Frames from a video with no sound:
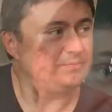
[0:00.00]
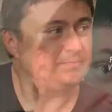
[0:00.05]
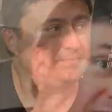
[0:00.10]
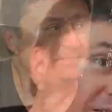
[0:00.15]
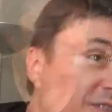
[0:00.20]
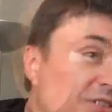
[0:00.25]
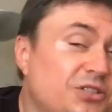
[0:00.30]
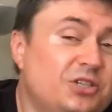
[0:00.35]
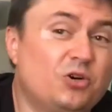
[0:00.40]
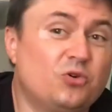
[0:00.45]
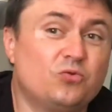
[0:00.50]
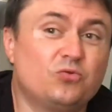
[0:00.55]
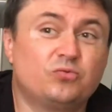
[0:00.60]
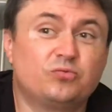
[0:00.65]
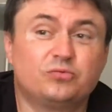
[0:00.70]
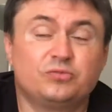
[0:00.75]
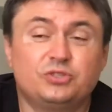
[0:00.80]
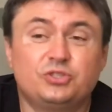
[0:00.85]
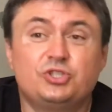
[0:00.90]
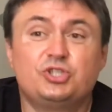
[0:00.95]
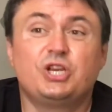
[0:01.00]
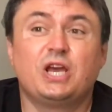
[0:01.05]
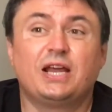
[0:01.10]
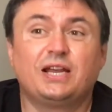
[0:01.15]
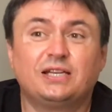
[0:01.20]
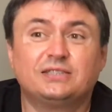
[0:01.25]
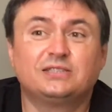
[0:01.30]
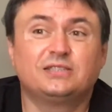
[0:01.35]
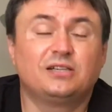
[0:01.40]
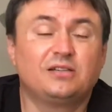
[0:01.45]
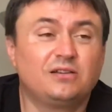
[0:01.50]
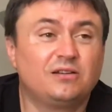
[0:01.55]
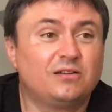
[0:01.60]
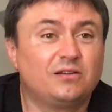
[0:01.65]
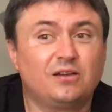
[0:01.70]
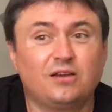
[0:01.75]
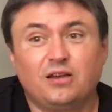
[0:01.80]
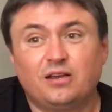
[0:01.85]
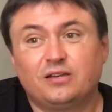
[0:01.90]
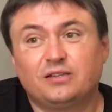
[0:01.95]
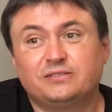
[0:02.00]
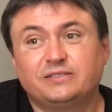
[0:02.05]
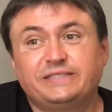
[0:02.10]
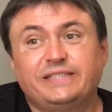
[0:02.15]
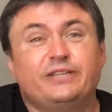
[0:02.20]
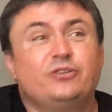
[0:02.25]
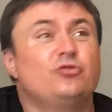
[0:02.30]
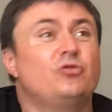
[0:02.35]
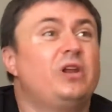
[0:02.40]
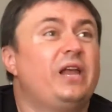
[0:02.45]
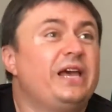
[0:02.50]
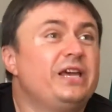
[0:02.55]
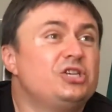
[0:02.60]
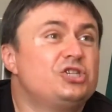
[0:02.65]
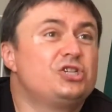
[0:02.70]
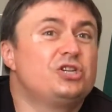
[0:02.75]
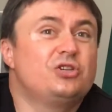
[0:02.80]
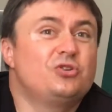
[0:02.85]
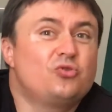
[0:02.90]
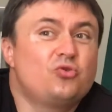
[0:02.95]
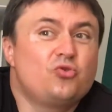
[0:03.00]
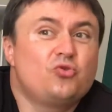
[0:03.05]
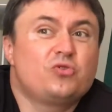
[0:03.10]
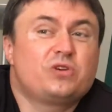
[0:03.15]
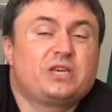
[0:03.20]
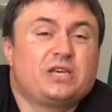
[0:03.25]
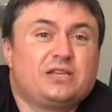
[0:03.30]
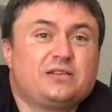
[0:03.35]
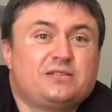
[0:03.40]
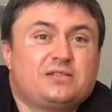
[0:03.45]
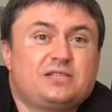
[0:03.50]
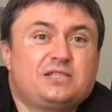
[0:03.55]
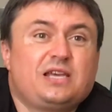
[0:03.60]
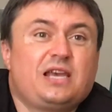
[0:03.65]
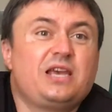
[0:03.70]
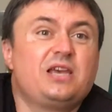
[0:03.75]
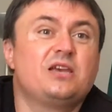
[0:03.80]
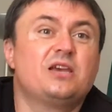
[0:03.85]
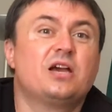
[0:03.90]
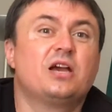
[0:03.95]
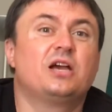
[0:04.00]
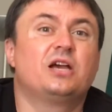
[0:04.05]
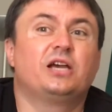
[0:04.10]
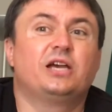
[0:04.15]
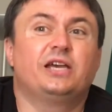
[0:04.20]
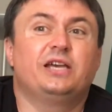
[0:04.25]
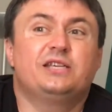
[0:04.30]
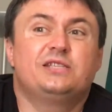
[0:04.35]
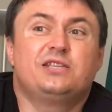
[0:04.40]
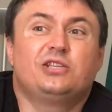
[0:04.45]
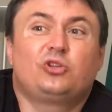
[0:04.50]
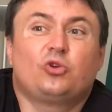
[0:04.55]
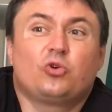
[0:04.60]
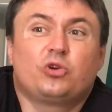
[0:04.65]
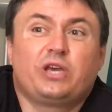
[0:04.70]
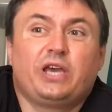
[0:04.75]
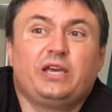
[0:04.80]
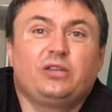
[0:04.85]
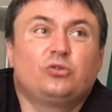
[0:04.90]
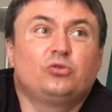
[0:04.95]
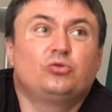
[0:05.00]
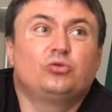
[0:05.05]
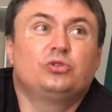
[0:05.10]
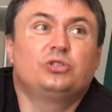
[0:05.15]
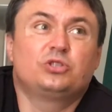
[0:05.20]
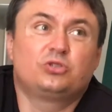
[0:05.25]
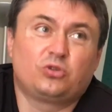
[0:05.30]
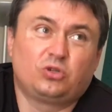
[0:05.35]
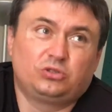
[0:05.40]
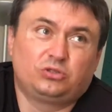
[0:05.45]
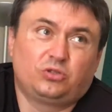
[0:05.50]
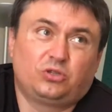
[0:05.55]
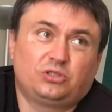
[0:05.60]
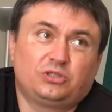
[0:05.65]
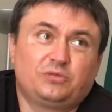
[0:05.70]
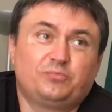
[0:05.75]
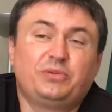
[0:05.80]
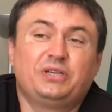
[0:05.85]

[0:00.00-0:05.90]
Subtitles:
There is no general regulation who can say, is it okay to do this or not?